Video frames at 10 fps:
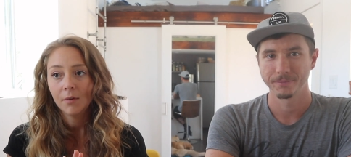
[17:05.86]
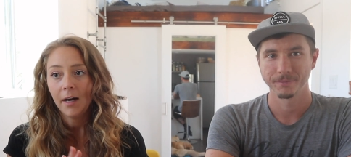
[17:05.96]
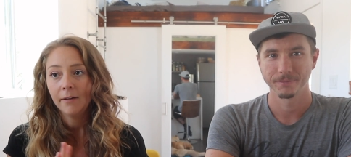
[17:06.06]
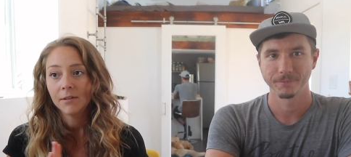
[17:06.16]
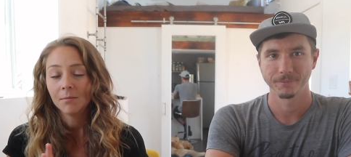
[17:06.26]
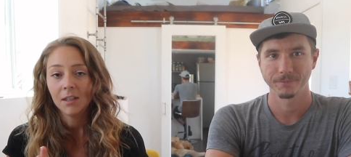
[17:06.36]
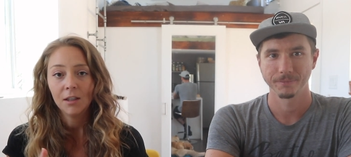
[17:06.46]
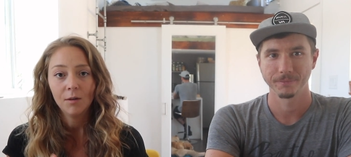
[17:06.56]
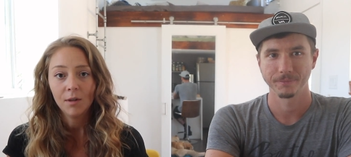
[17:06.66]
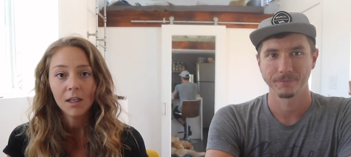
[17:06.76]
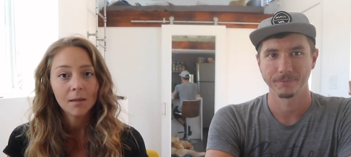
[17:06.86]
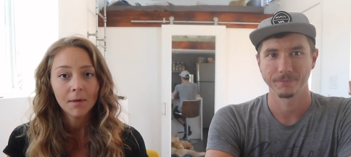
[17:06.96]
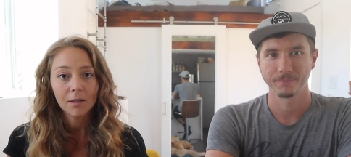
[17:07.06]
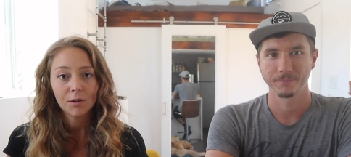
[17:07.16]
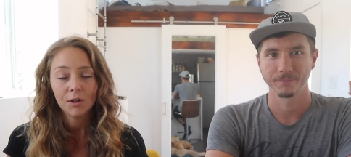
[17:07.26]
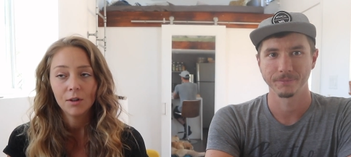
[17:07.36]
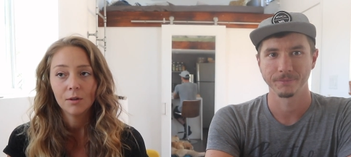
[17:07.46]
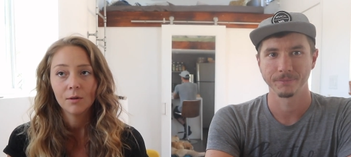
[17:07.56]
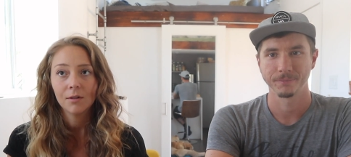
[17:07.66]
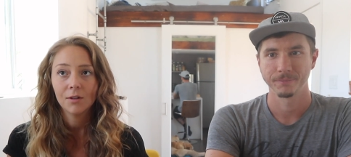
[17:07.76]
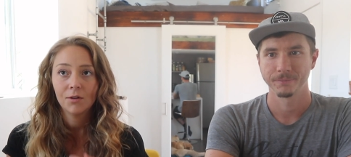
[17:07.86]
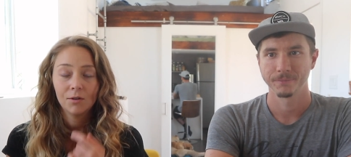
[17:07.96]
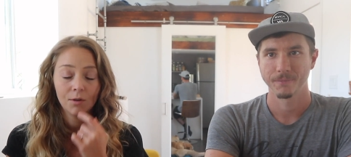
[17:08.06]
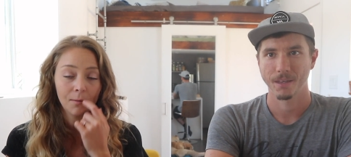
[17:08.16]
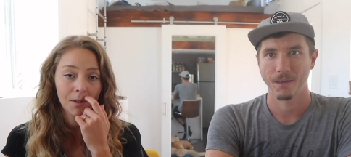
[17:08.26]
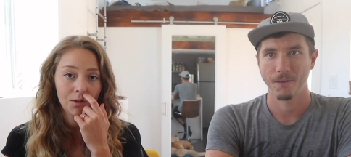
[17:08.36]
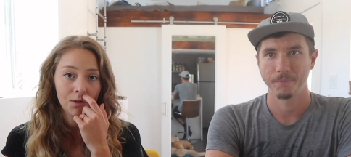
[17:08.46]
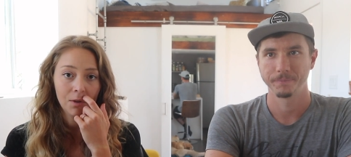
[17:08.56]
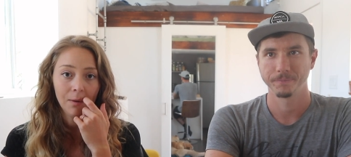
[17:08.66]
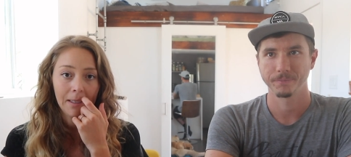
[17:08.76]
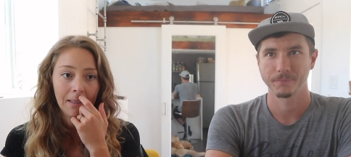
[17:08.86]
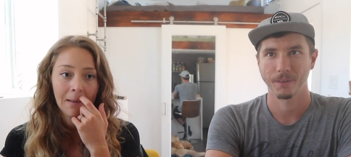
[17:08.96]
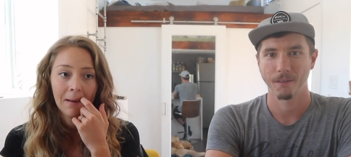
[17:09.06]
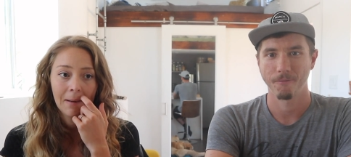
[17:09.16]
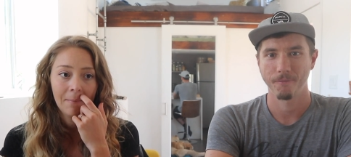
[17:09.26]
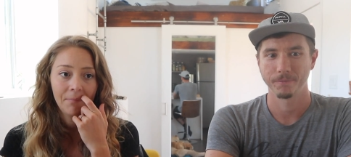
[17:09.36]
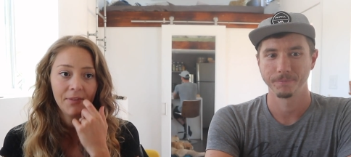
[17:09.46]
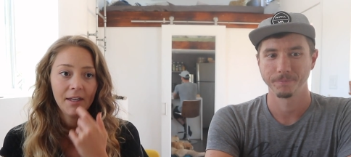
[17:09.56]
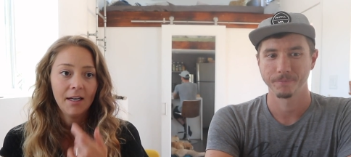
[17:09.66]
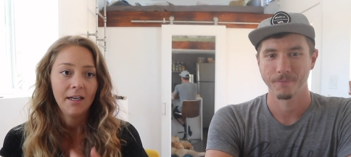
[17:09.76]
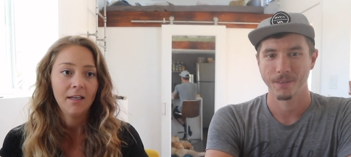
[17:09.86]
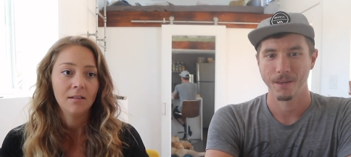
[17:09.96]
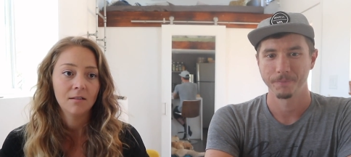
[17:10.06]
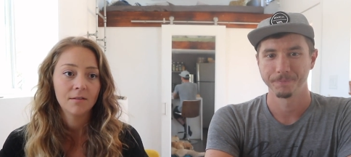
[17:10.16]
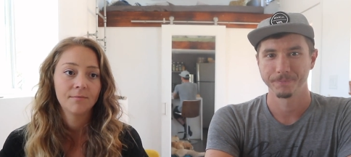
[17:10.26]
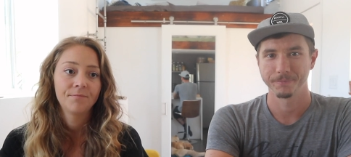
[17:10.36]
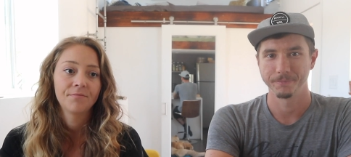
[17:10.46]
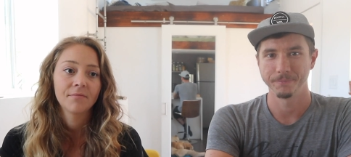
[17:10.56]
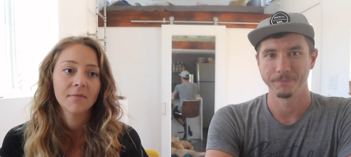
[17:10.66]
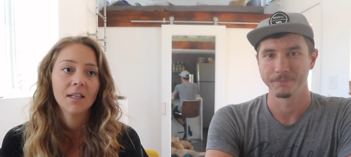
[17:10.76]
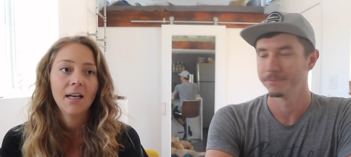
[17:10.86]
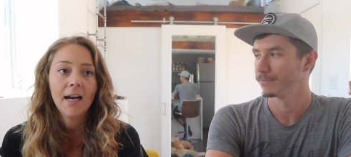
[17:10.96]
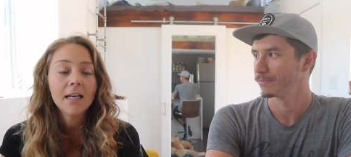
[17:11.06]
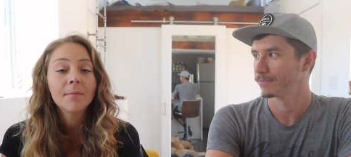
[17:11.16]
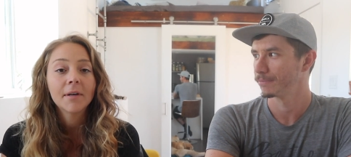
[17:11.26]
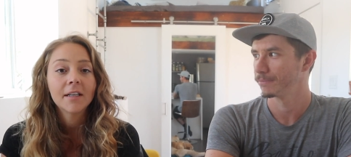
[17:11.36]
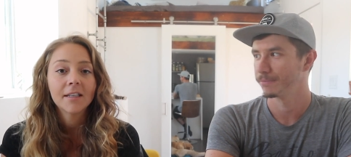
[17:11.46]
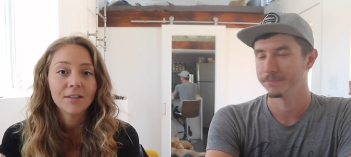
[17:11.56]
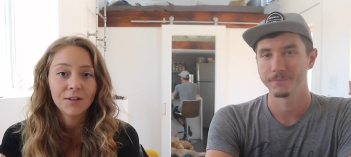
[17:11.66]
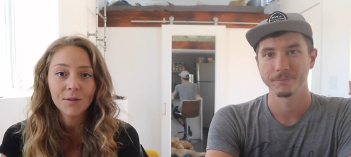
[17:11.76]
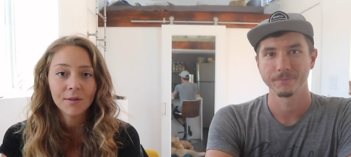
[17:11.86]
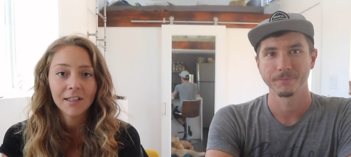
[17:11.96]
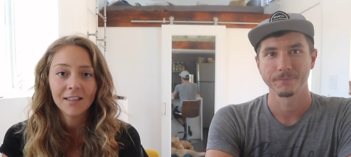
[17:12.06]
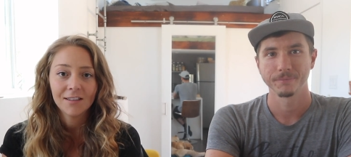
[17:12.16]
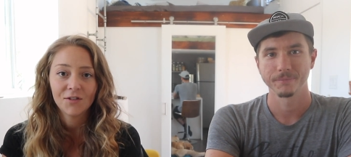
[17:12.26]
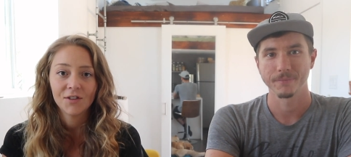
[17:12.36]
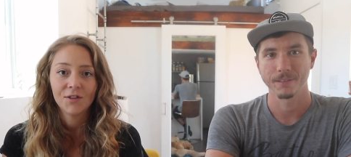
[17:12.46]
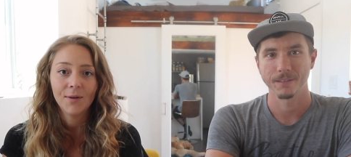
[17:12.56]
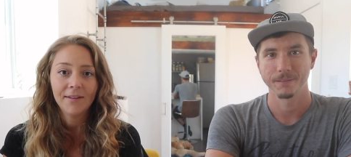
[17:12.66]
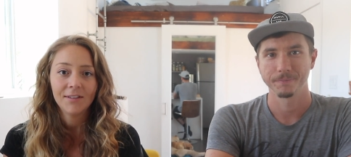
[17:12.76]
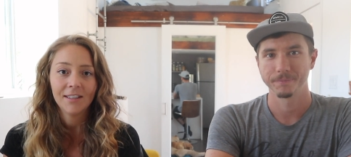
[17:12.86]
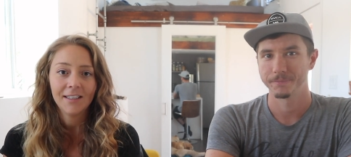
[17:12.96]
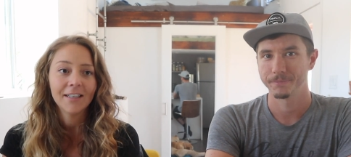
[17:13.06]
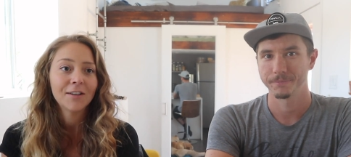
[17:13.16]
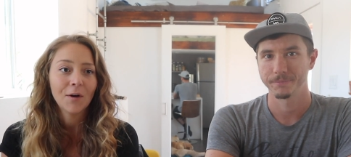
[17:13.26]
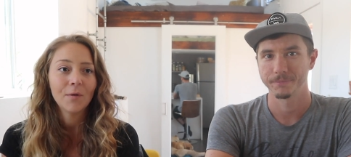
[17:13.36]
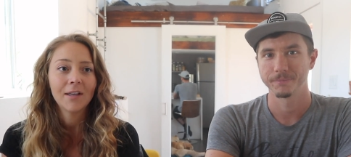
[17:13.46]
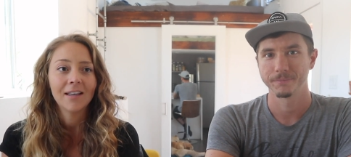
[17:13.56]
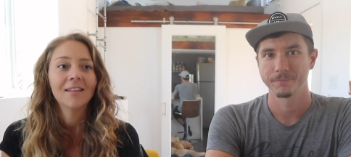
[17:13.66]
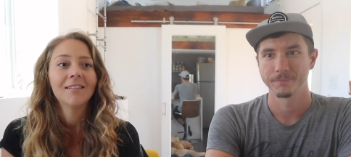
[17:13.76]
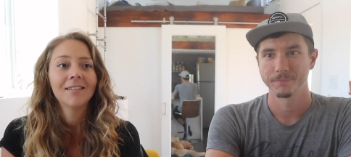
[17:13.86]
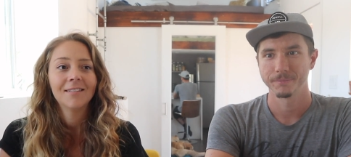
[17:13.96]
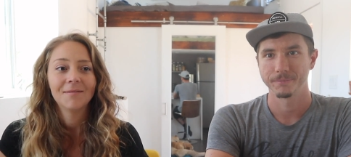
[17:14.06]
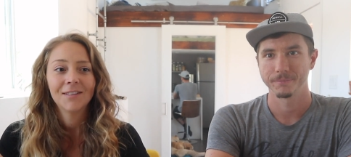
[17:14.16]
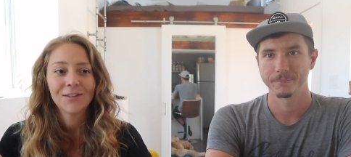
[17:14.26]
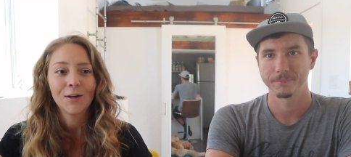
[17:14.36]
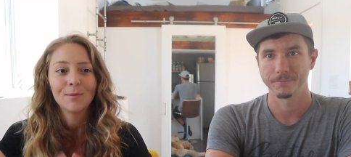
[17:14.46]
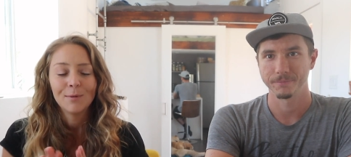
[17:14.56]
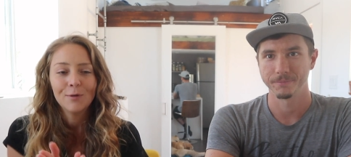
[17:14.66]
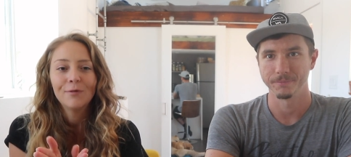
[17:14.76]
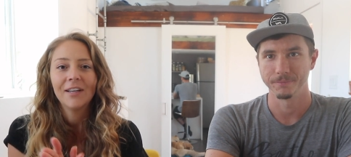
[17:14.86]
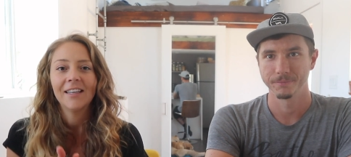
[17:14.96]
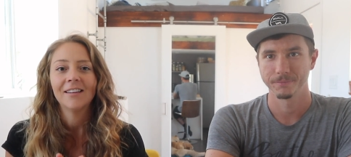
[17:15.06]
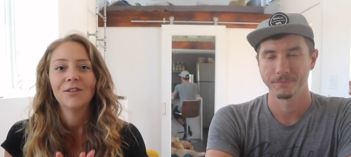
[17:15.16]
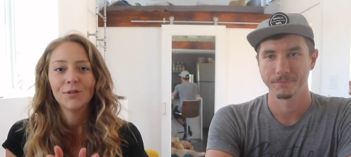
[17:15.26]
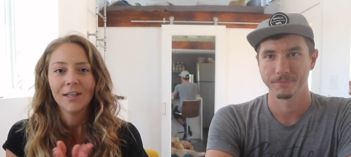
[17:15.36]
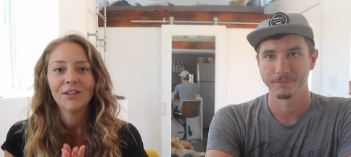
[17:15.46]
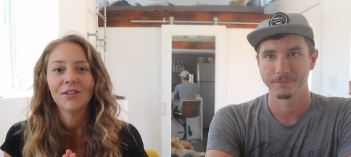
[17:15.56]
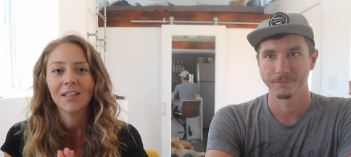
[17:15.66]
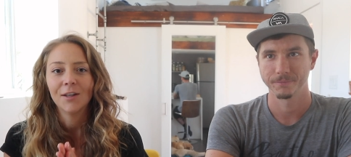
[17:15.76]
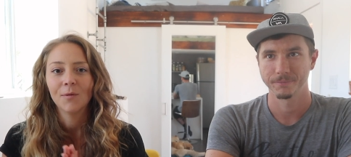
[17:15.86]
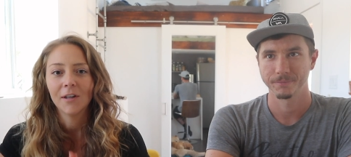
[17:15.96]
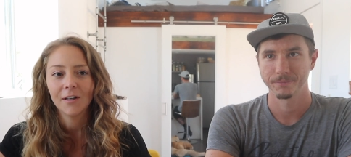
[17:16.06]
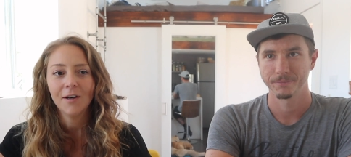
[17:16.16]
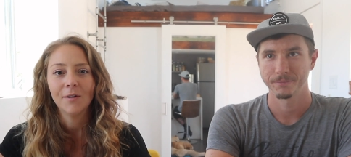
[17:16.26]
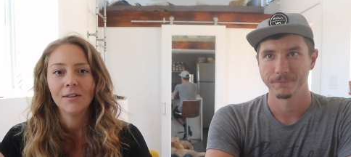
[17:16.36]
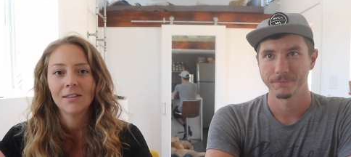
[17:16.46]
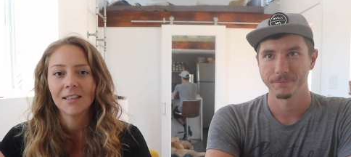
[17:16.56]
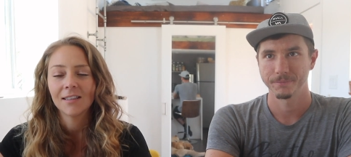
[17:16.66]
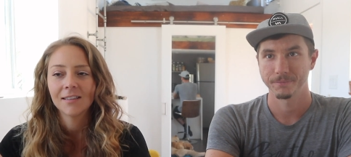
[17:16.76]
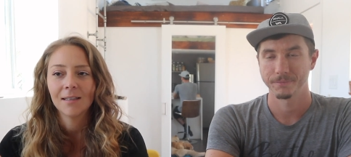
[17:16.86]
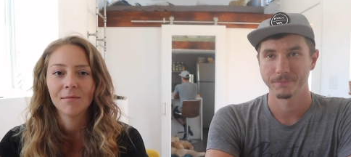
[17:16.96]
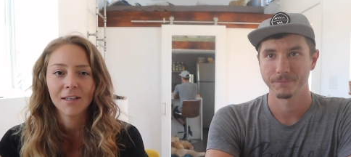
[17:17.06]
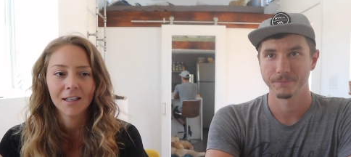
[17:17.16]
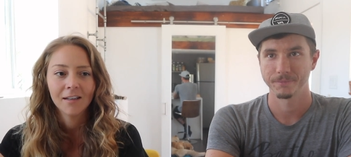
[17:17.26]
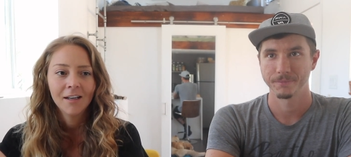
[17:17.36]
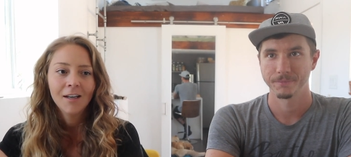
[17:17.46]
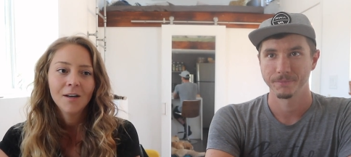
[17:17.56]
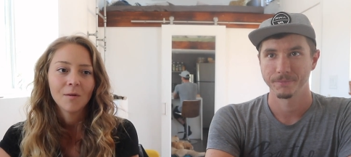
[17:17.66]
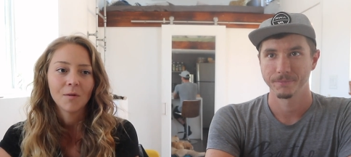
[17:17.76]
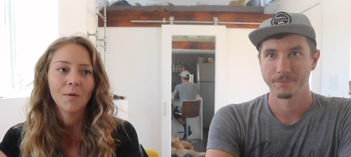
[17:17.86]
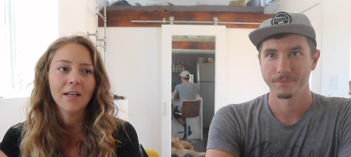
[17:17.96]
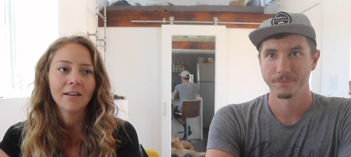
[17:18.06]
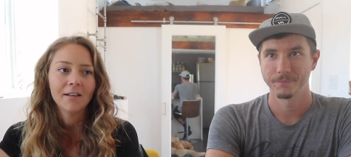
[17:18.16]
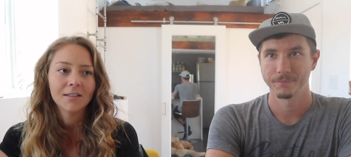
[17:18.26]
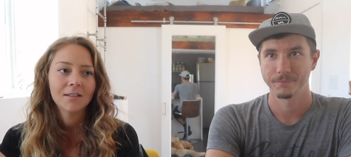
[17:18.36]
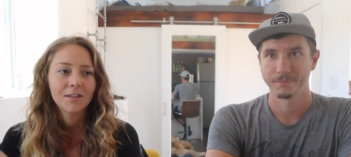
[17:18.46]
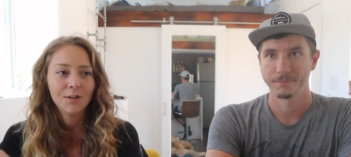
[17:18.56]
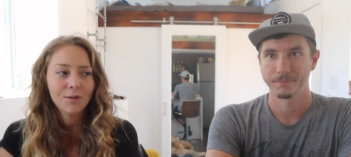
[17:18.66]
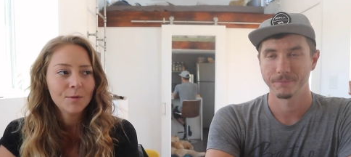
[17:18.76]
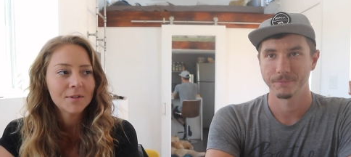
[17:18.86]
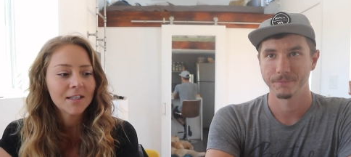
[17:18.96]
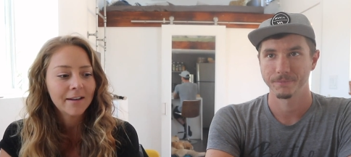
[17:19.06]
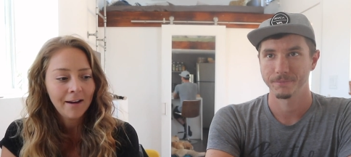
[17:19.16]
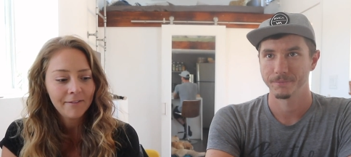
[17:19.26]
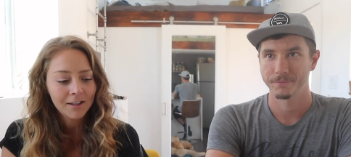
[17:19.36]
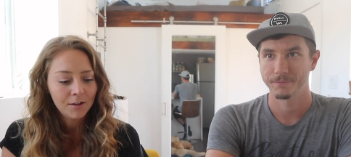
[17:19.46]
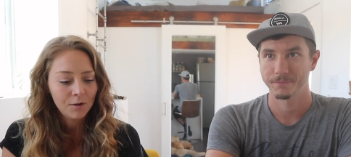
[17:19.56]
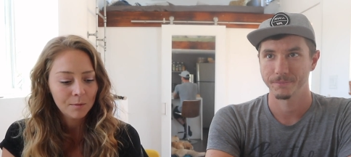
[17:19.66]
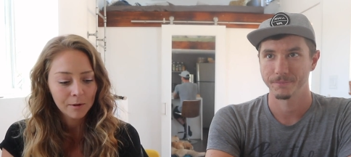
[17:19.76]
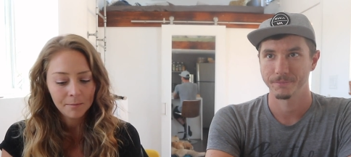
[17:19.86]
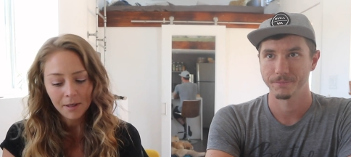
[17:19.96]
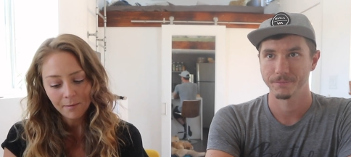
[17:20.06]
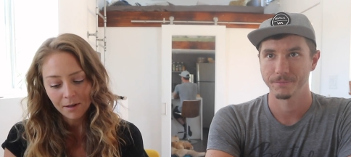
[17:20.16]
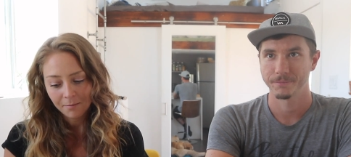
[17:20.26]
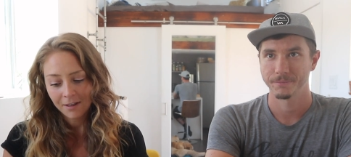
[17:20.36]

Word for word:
Speaker 1: Have something unique about you. There's just so much to it, and mm. anybody can do it. It's just you have to get going and start mm. moving mm. in the direction that you want to go. It's like the same thing with weight loss. YouTube is like having a newborn baby and